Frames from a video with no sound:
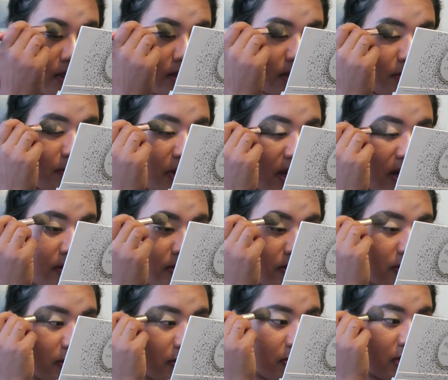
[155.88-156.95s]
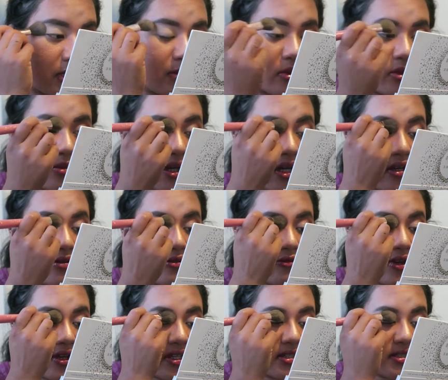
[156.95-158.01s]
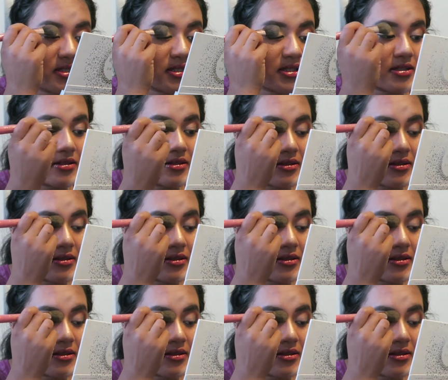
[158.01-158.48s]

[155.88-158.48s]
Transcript: the powder and cream on my face.